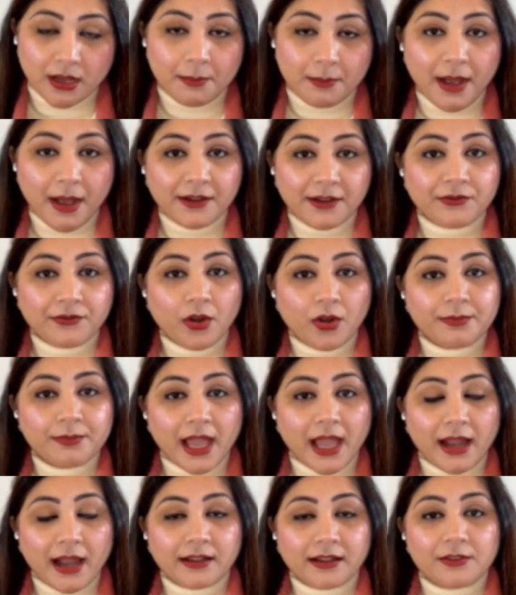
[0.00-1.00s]
Apart from
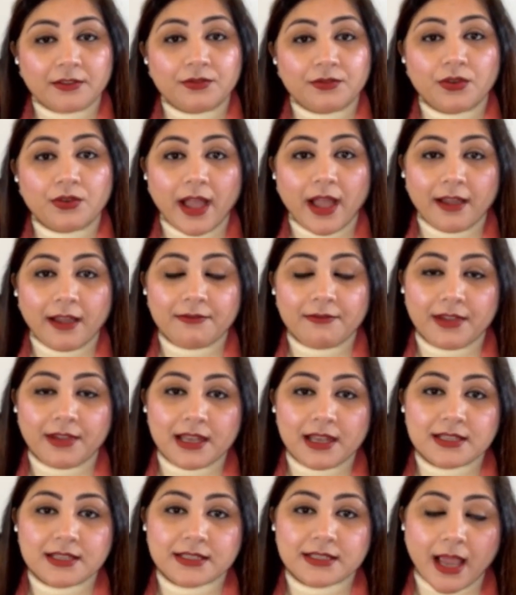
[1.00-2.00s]
that, if you have
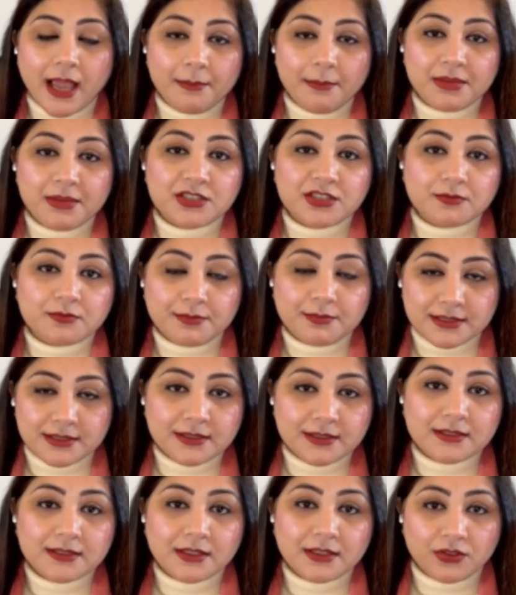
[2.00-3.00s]
well-established
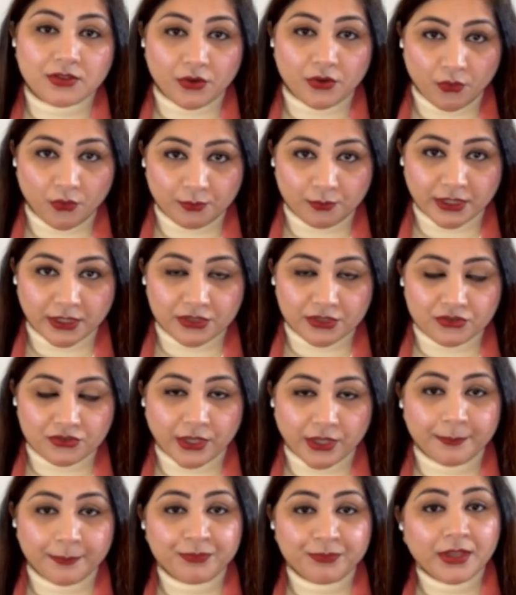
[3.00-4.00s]
business in your home
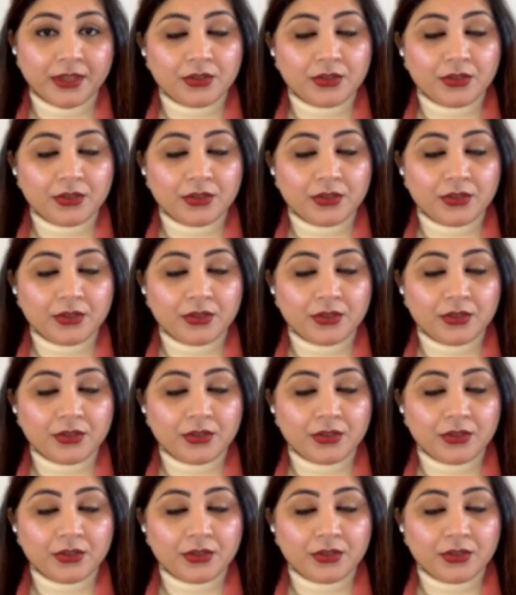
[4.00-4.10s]
country,